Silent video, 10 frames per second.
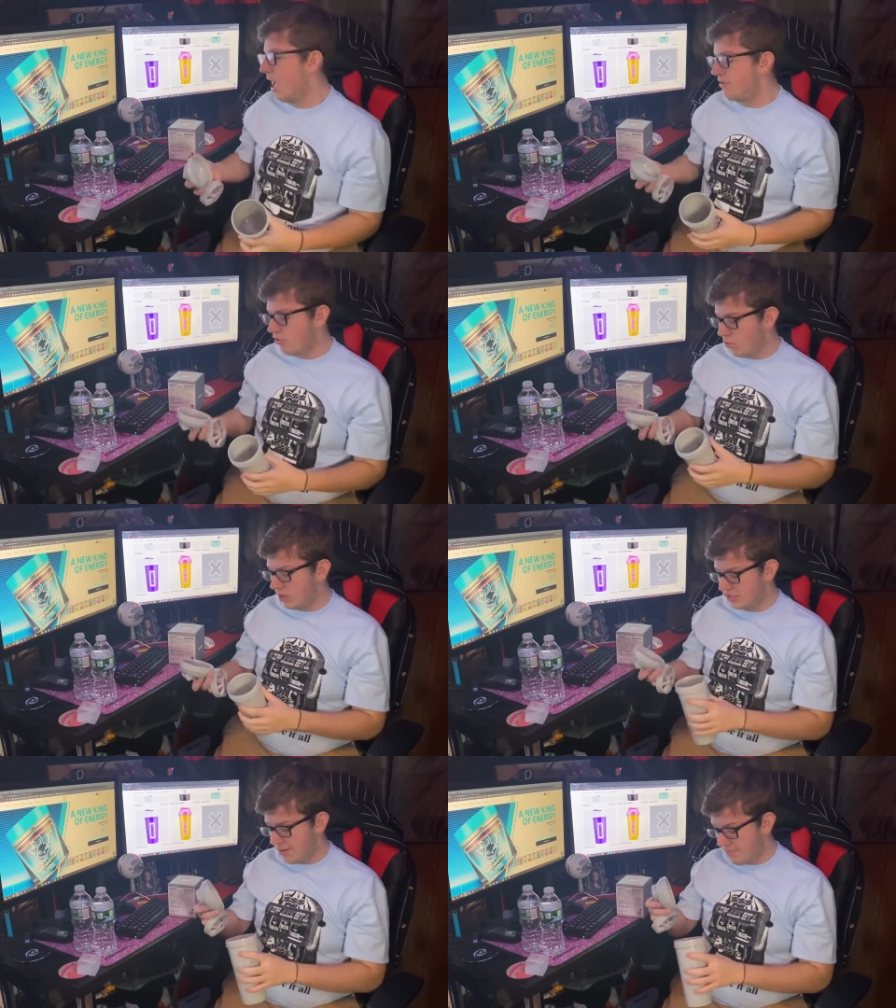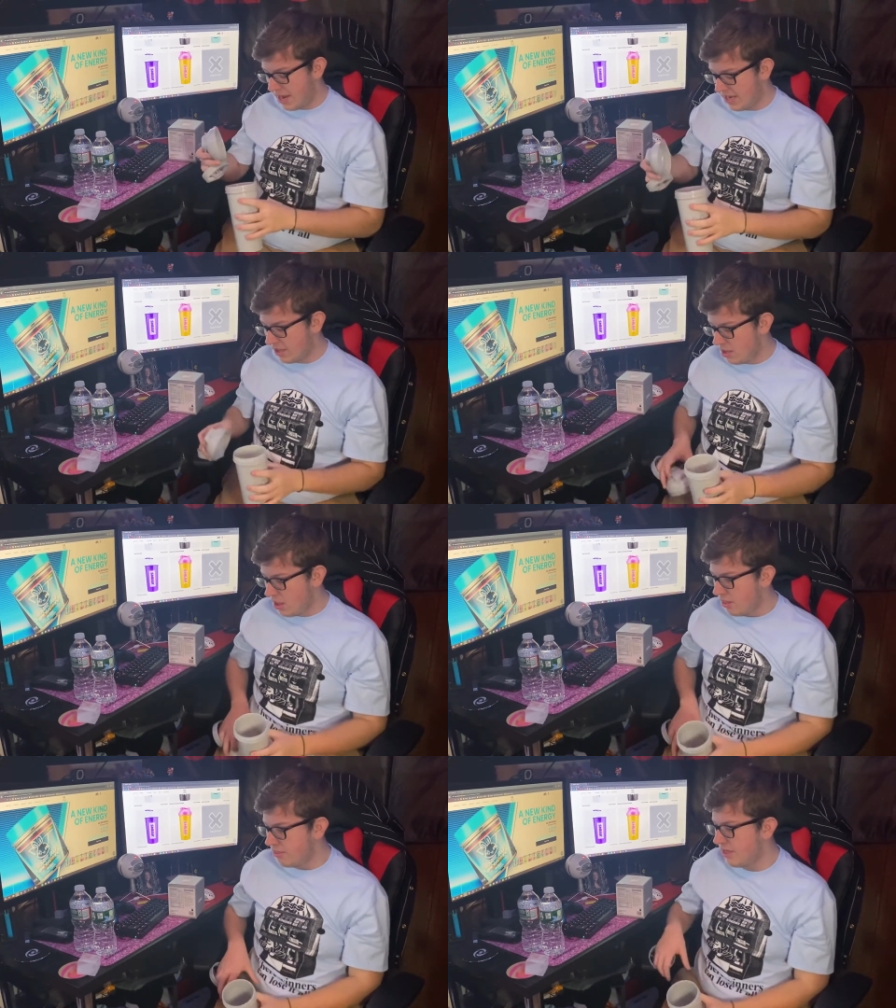they're the ones that made
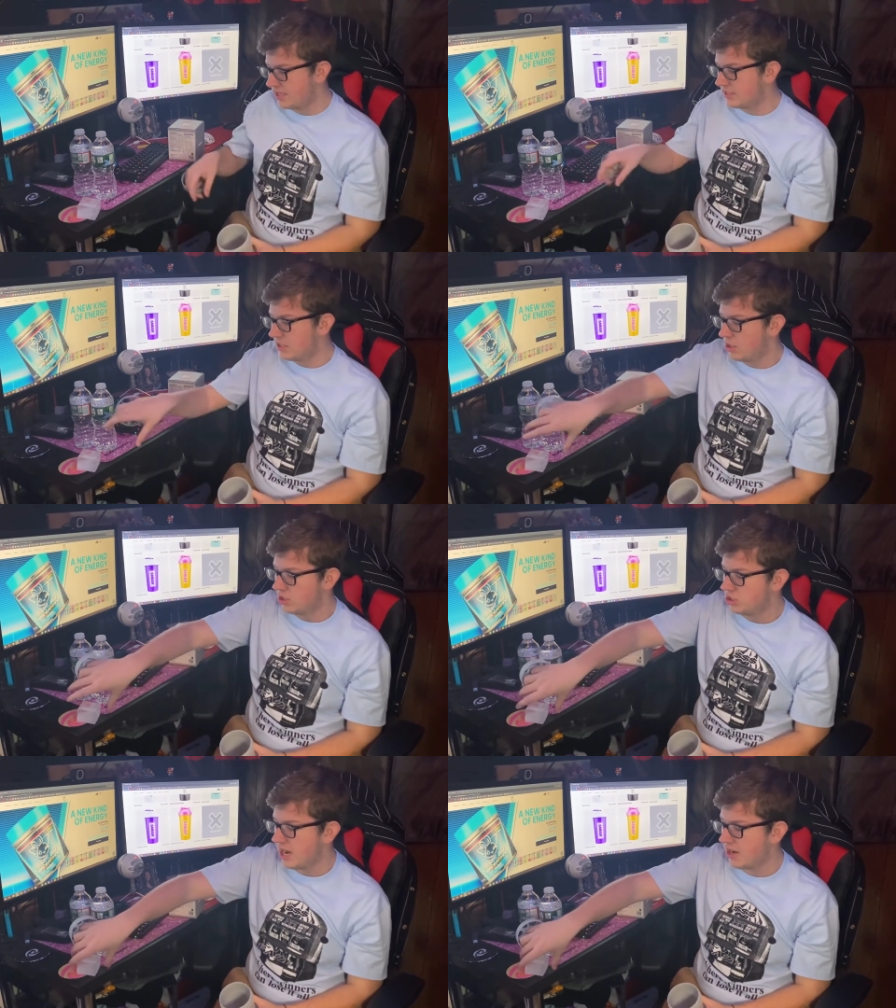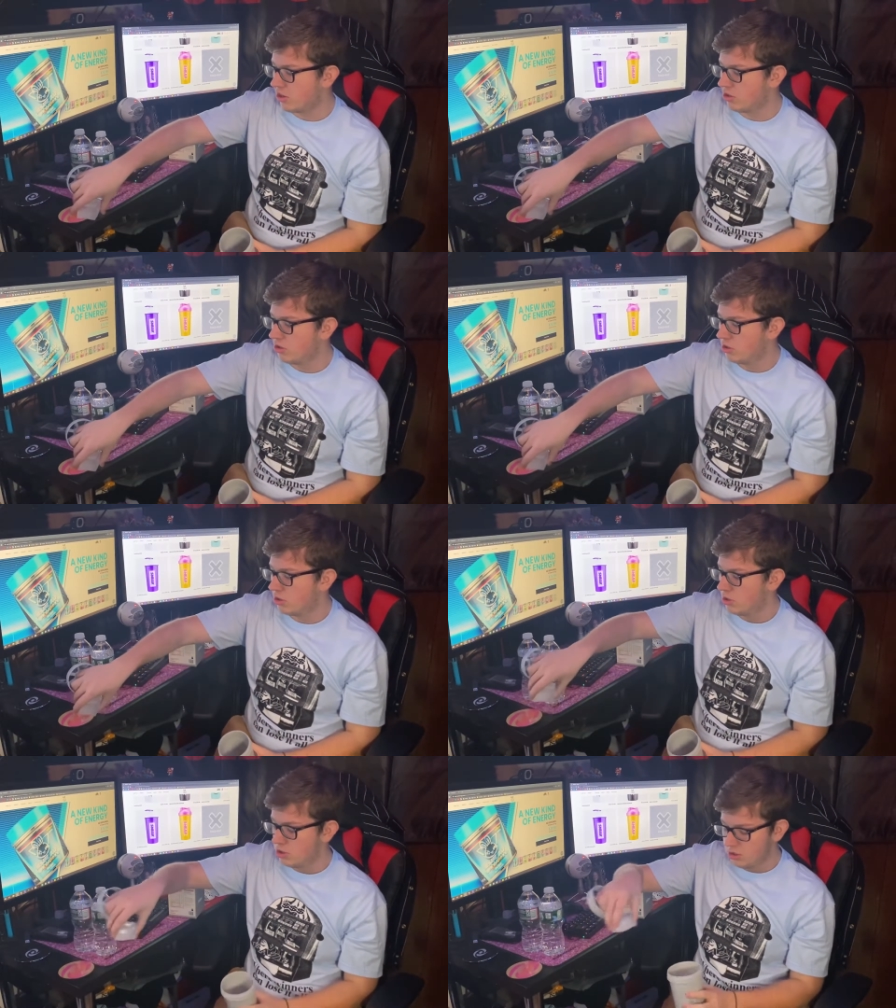this shaker.
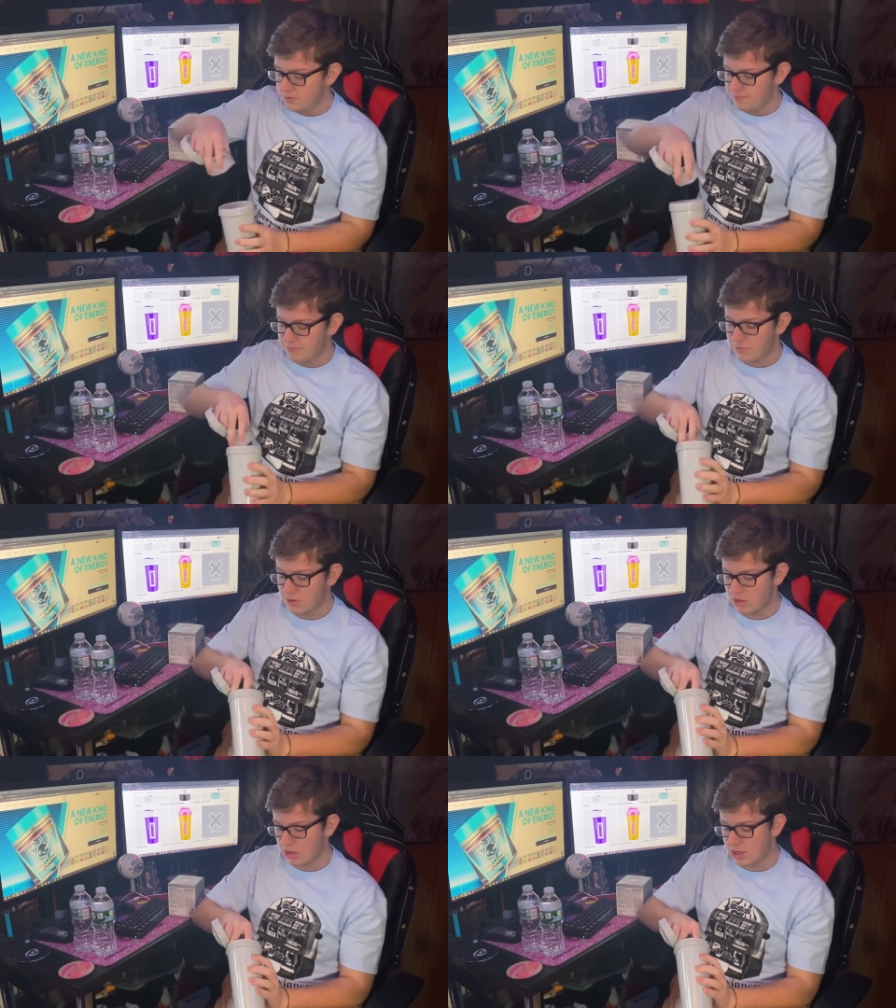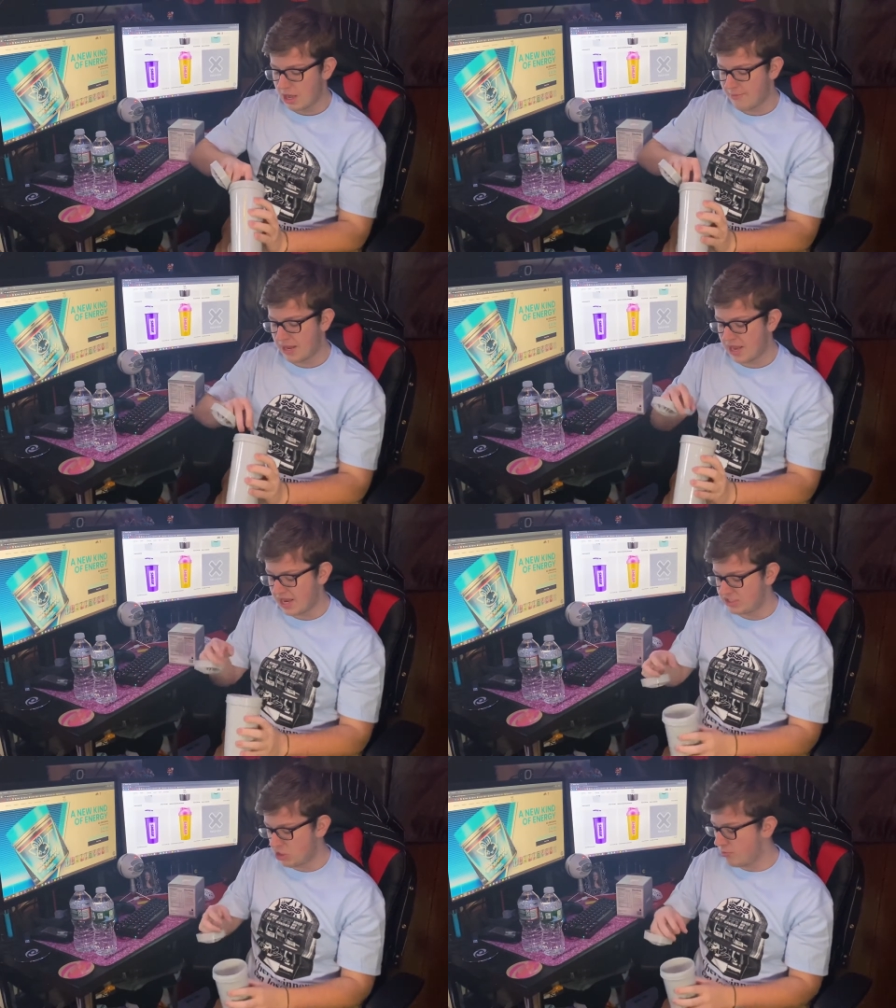Got my
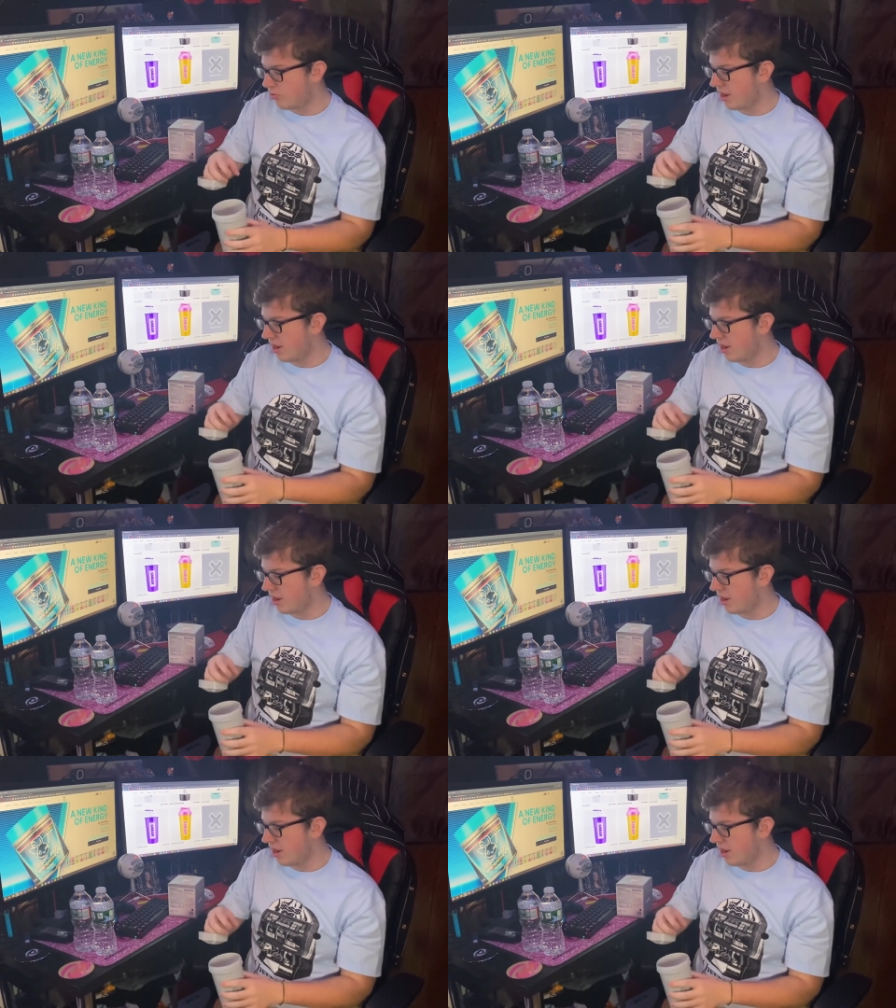ice cube right